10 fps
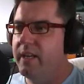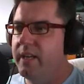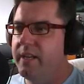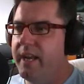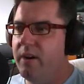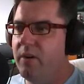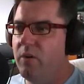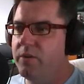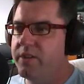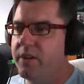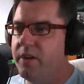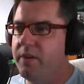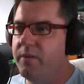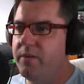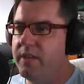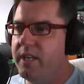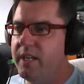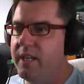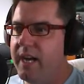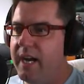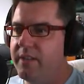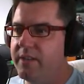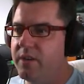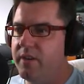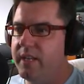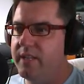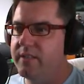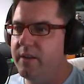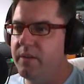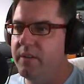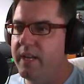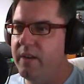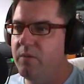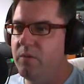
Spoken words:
Now, also, the other tyres that were there